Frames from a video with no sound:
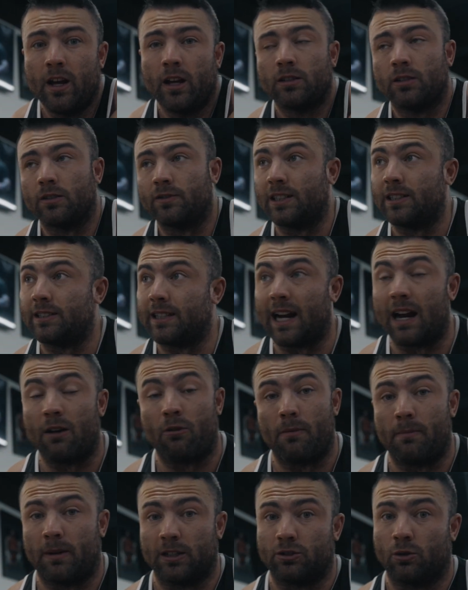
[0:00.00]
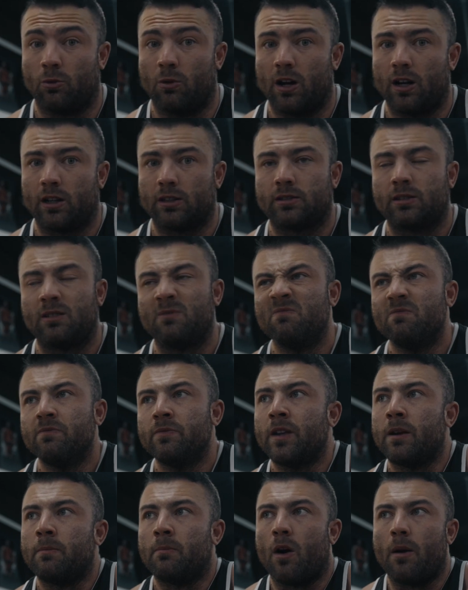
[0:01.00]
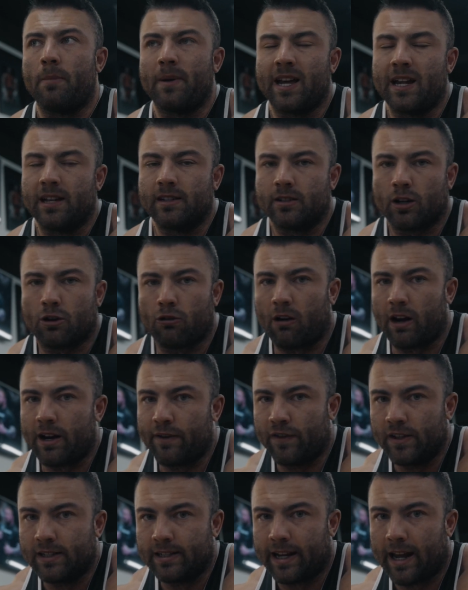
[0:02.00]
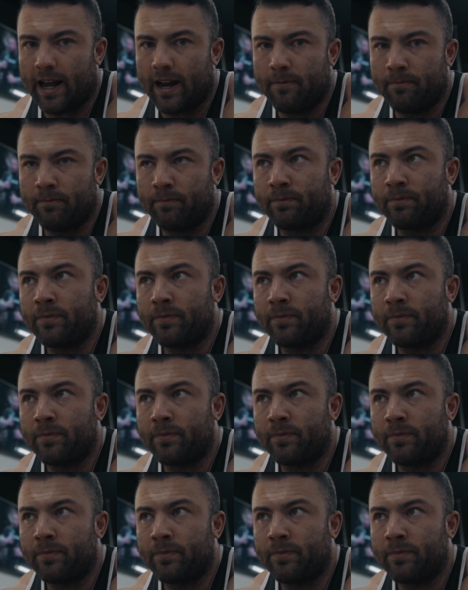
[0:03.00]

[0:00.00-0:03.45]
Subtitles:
So obviously today we're at Muscleworks. Might be heading to Crayford's again.